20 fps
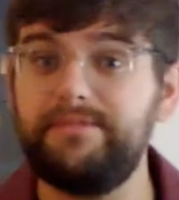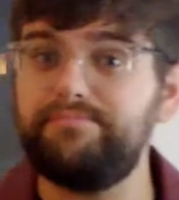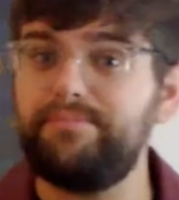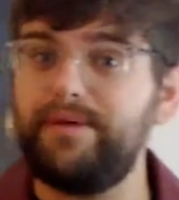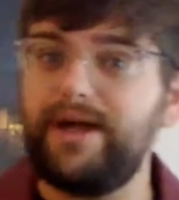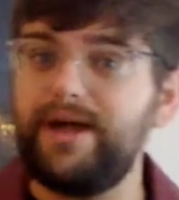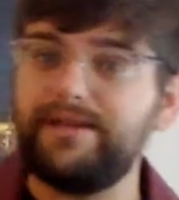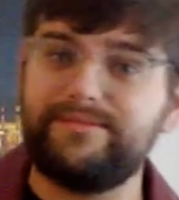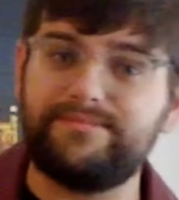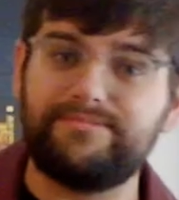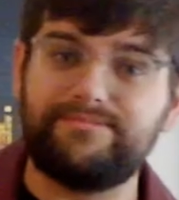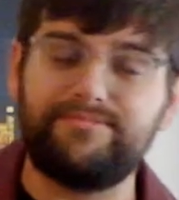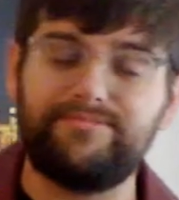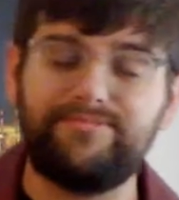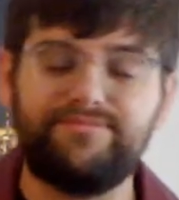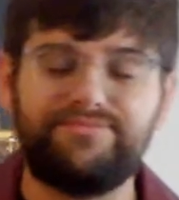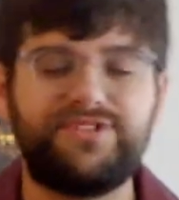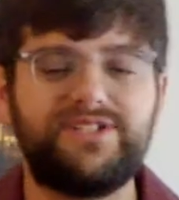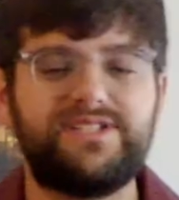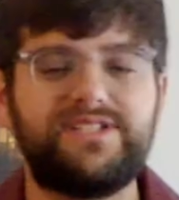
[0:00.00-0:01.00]
But
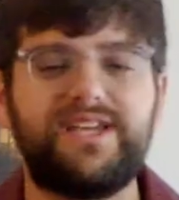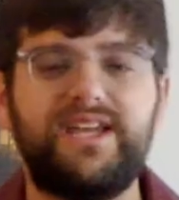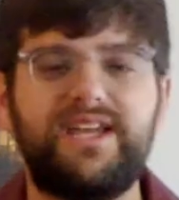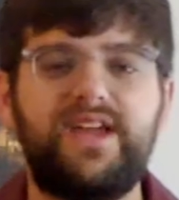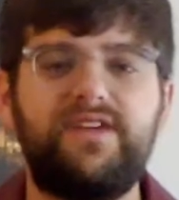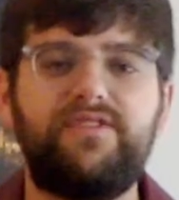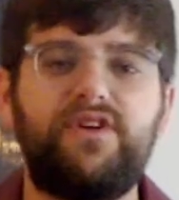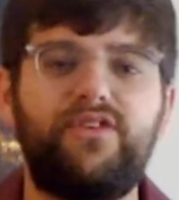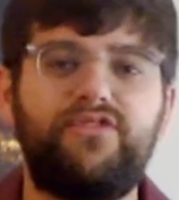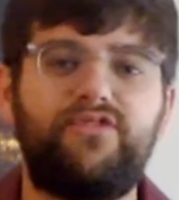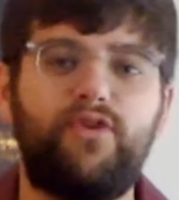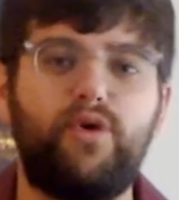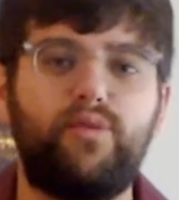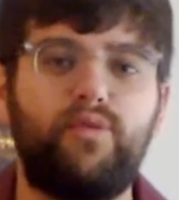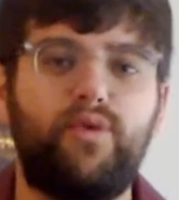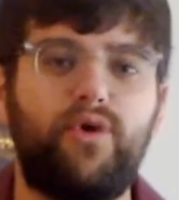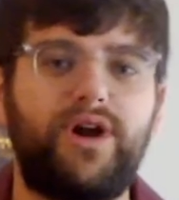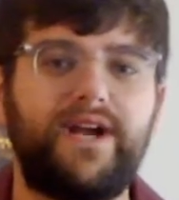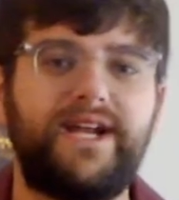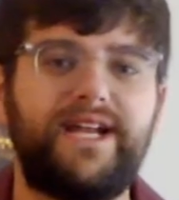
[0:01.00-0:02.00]
just gonna give you a
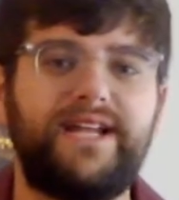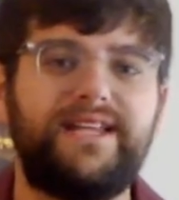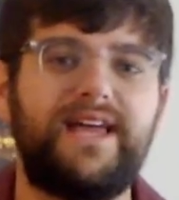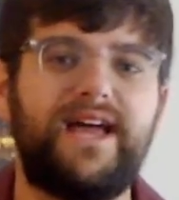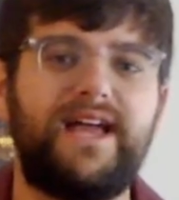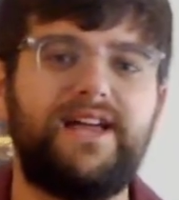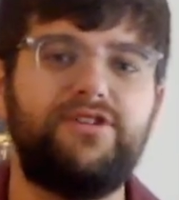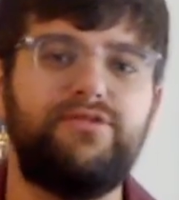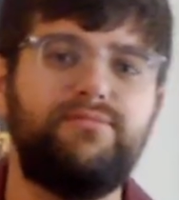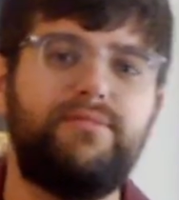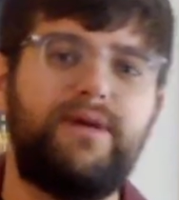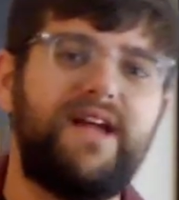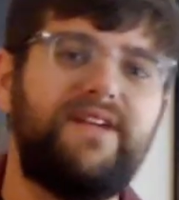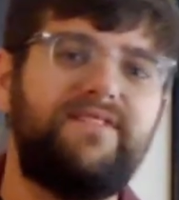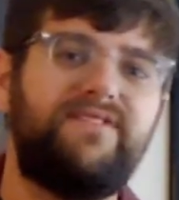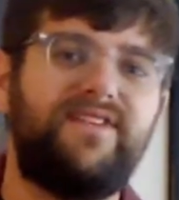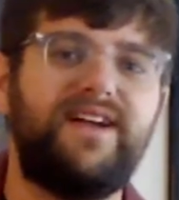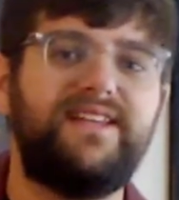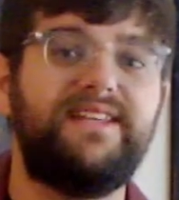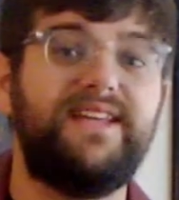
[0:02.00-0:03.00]
forewarning that you might
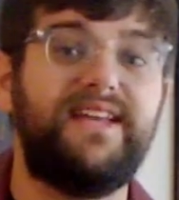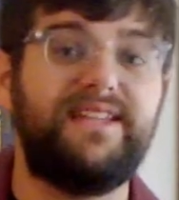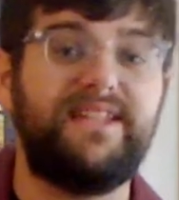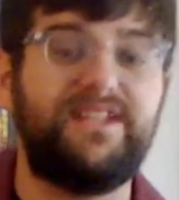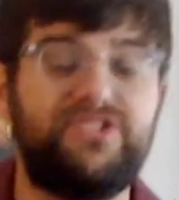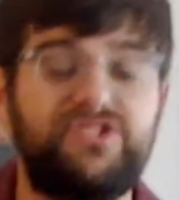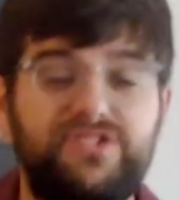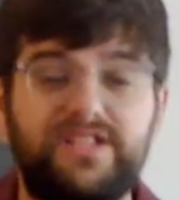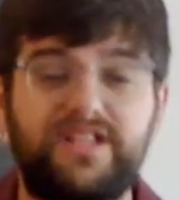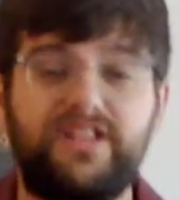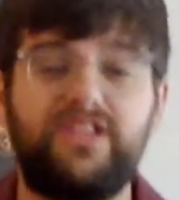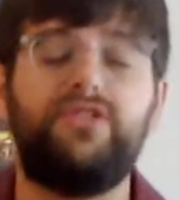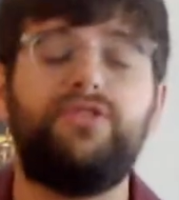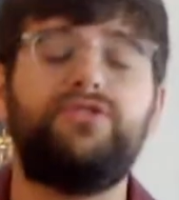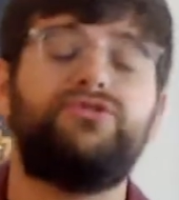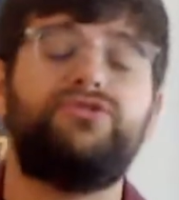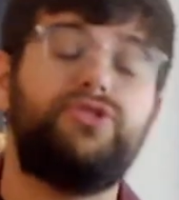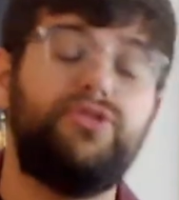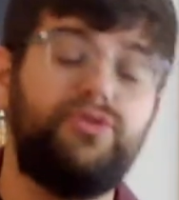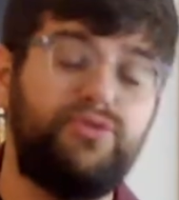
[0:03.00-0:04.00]
find the ending just a little
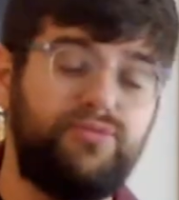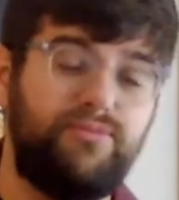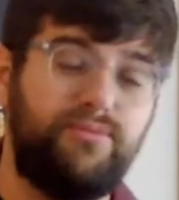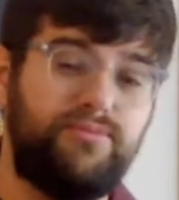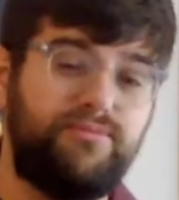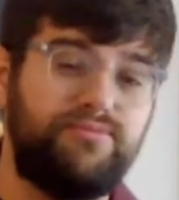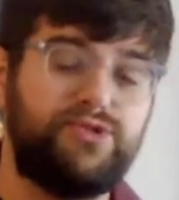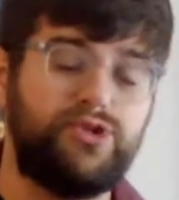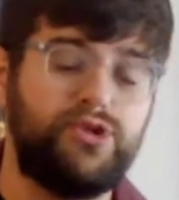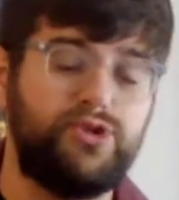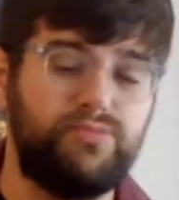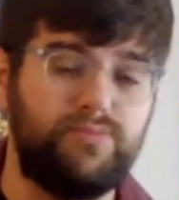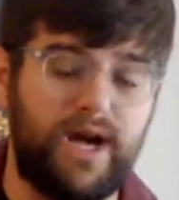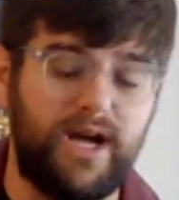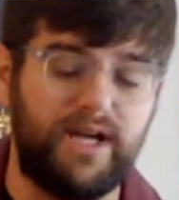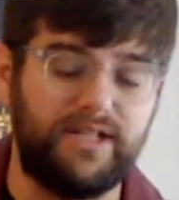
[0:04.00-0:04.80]
too too much.